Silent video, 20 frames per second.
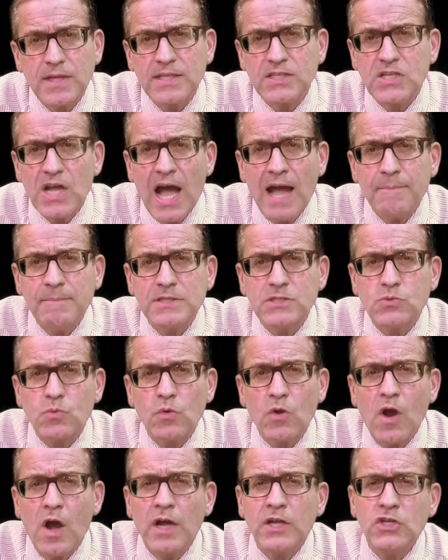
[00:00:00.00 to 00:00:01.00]
that diamonds
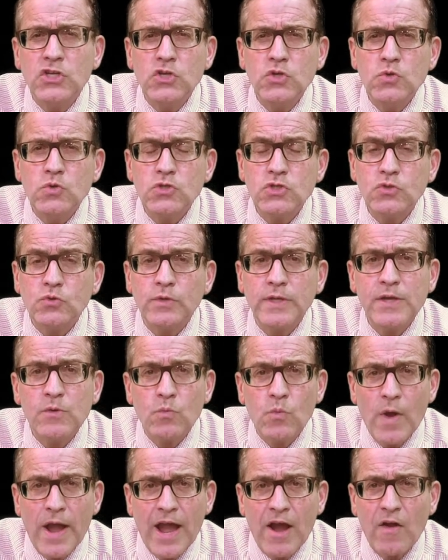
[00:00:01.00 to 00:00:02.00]
were unusually
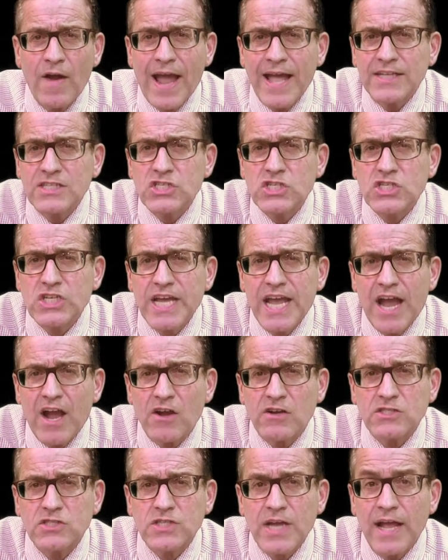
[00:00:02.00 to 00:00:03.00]
rare and
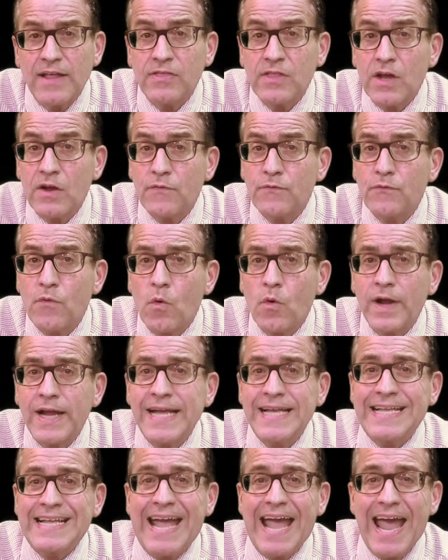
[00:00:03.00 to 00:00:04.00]
scarce and therefore
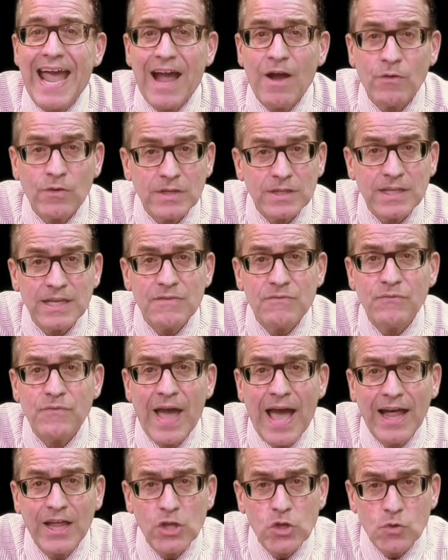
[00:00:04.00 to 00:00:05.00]
inherently
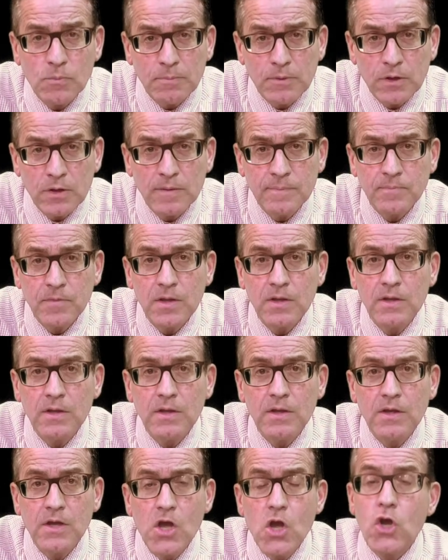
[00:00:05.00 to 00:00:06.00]
valuable,
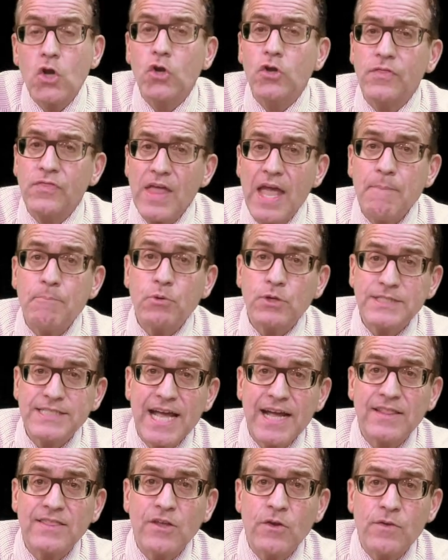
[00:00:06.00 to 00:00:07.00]
could they
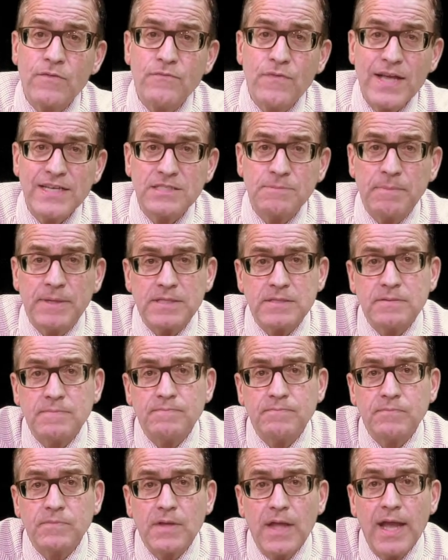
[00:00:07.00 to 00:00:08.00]
protect their investment
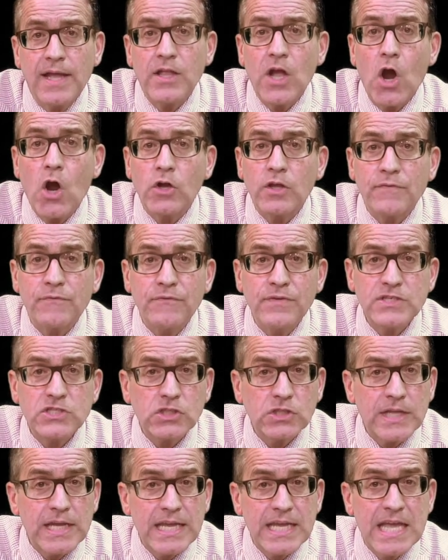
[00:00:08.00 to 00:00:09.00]
and
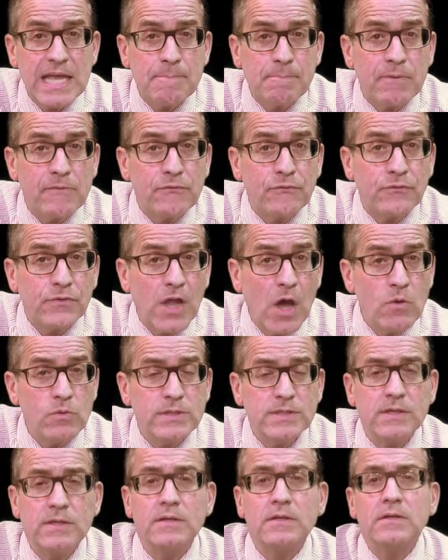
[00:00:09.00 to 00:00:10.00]
artificially keep
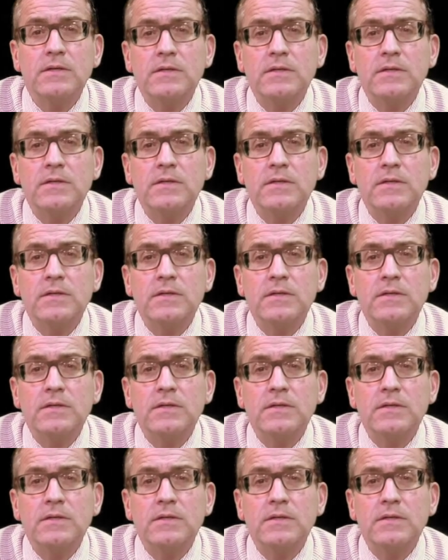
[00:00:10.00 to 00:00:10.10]
afloat